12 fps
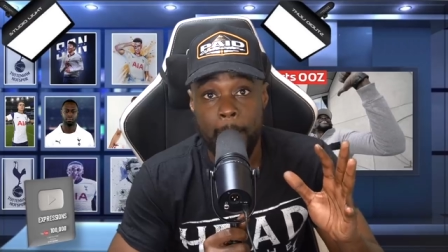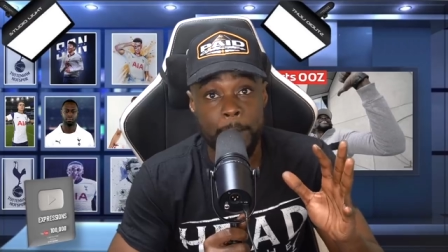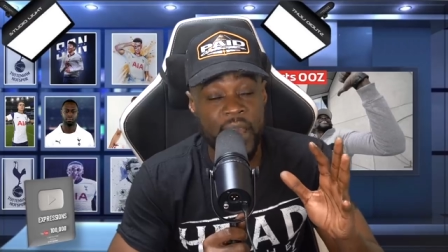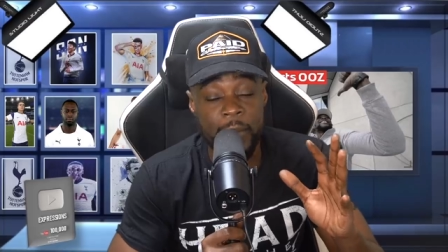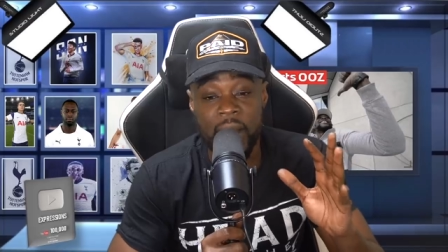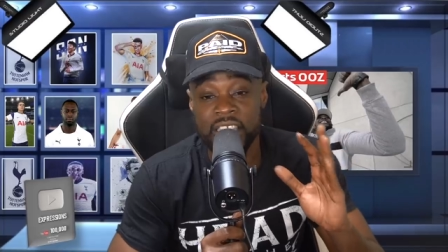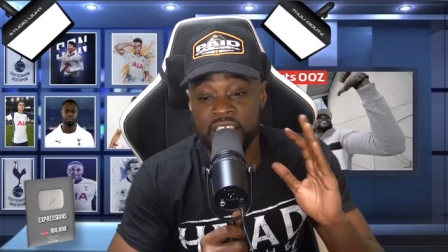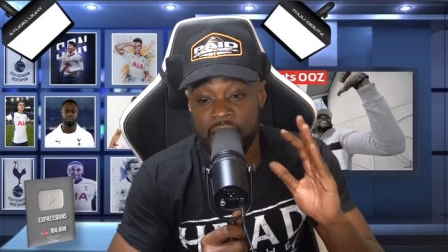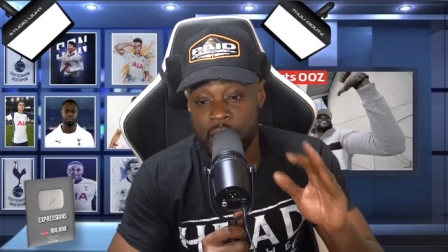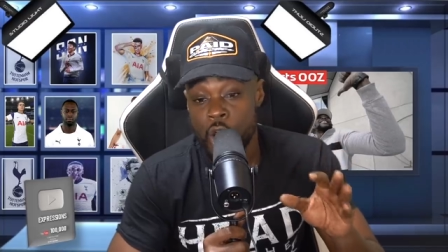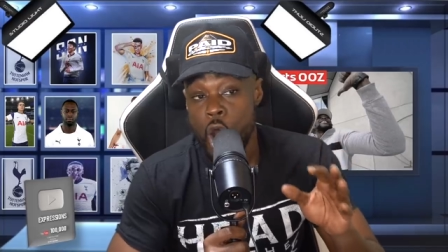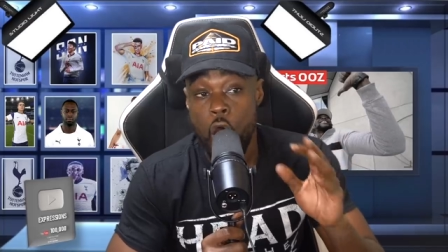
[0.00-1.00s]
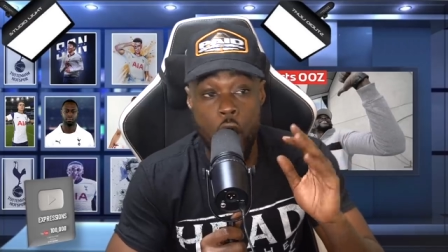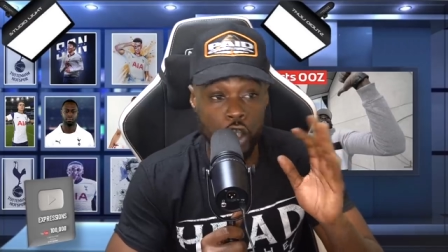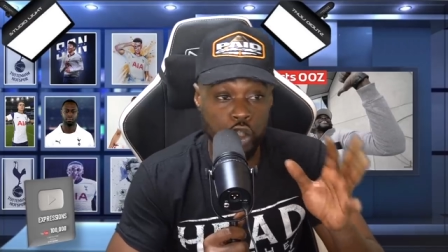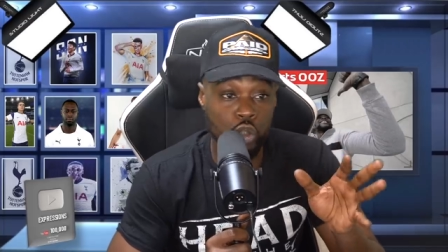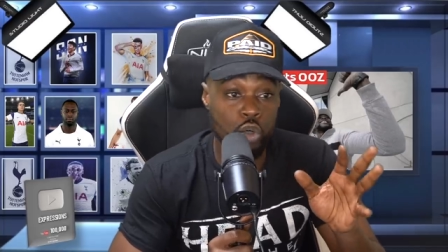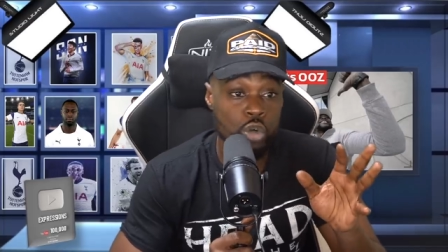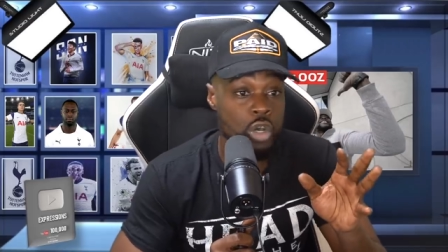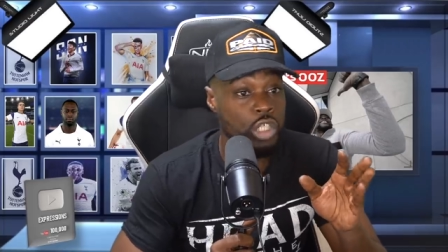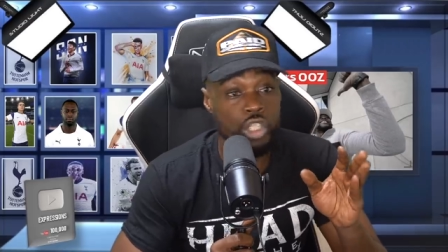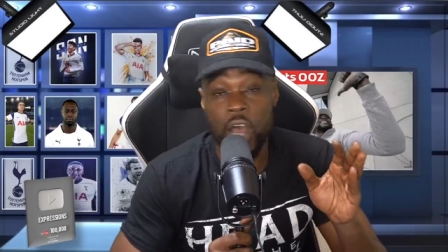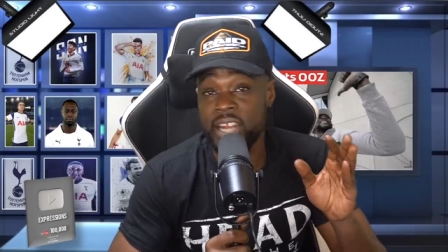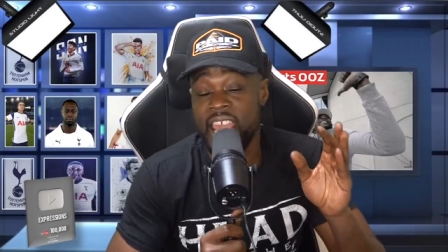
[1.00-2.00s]
Big man ting. Arsenal
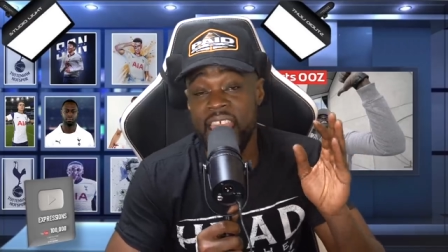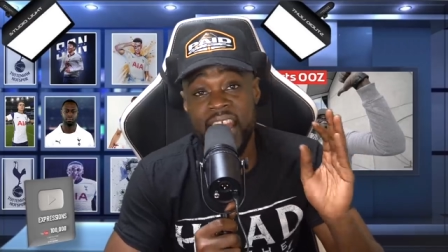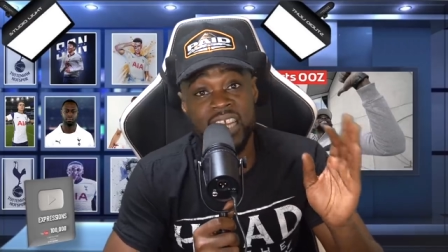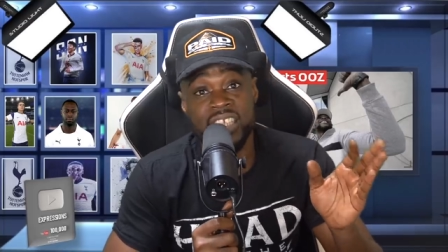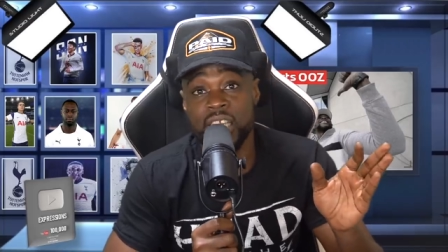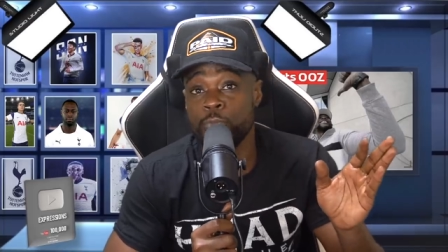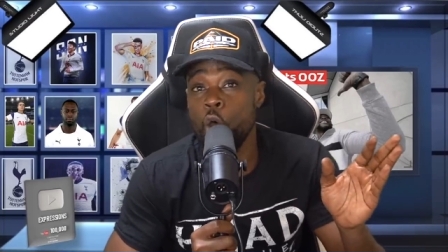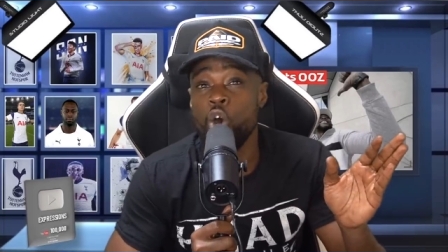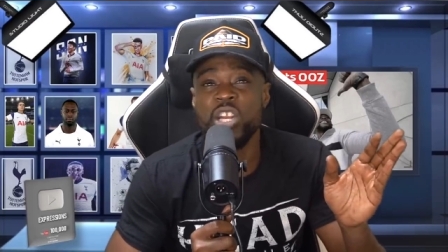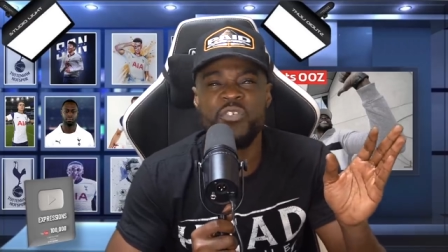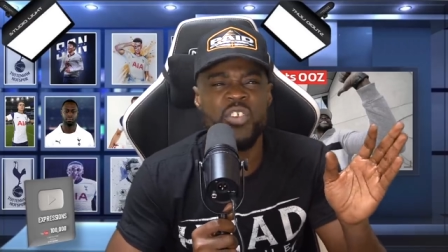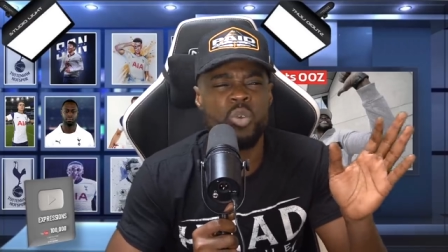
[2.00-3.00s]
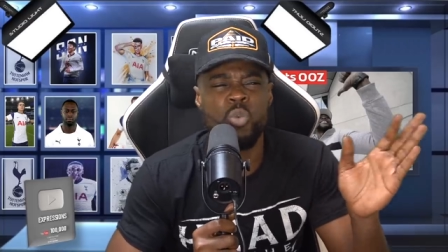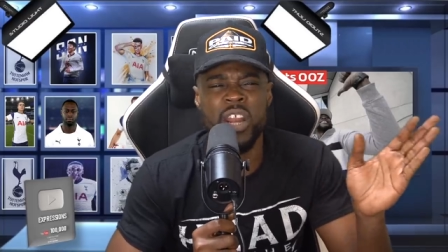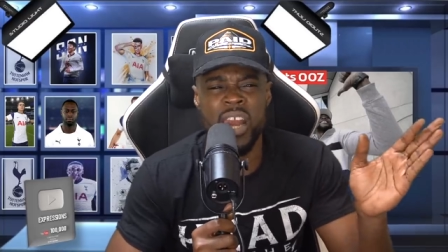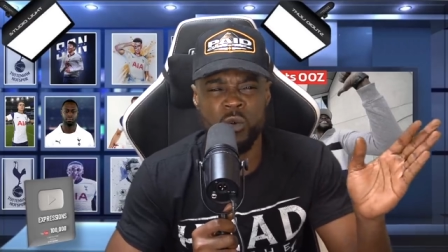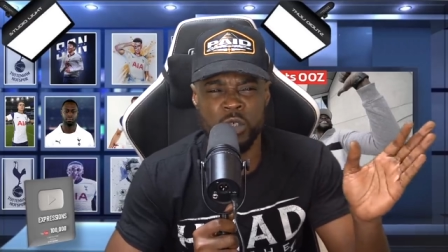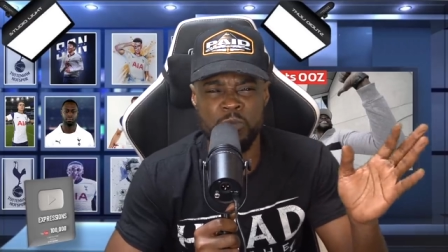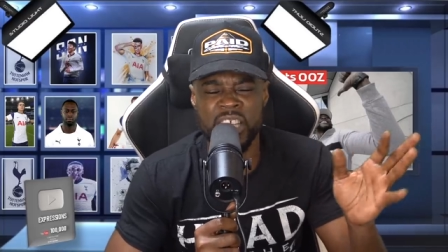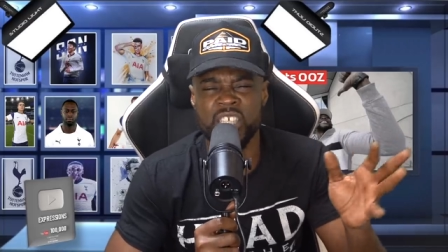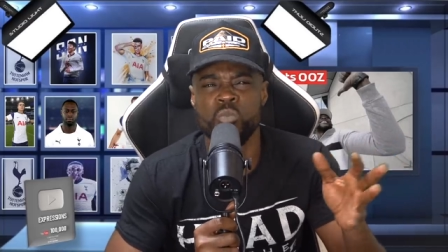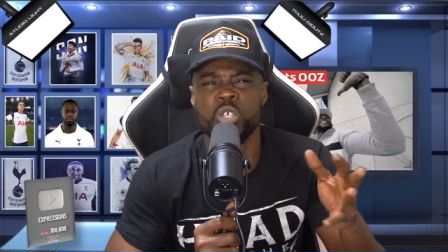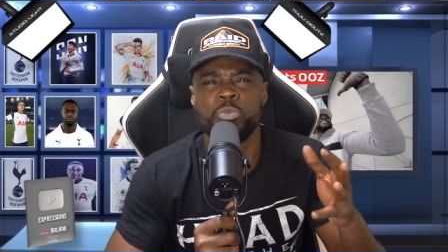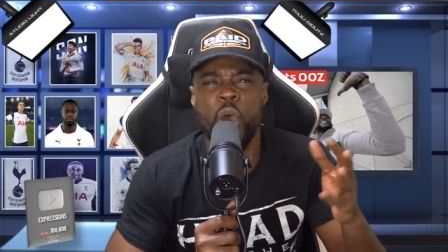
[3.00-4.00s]
started their A team. The only thing one that was
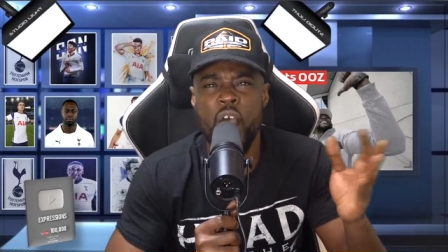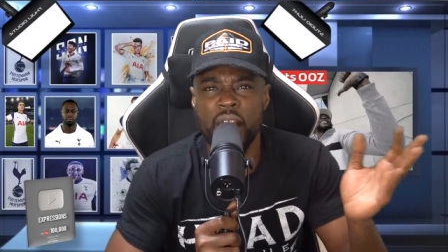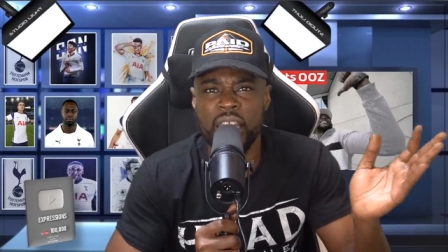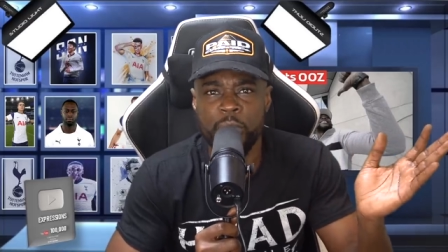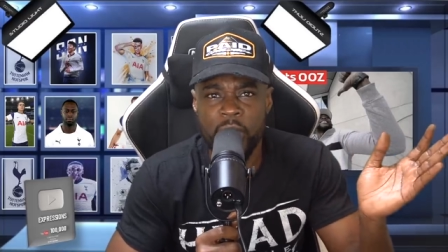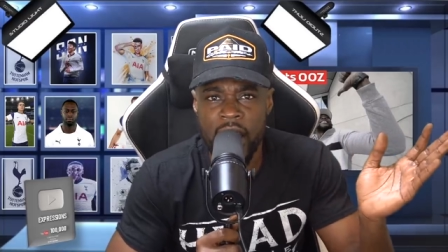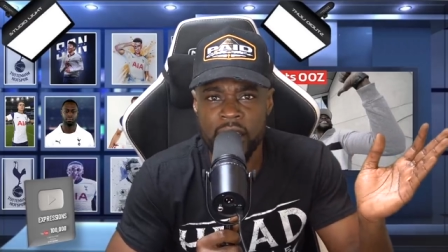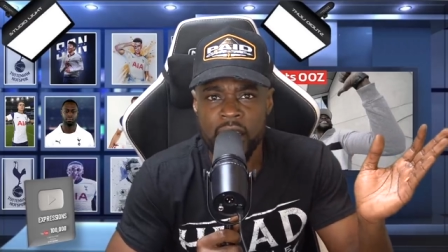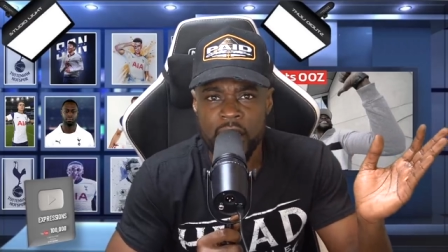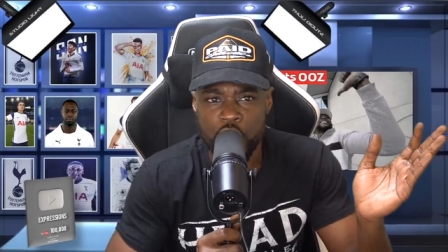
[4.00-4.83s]
missing was Partey, blood.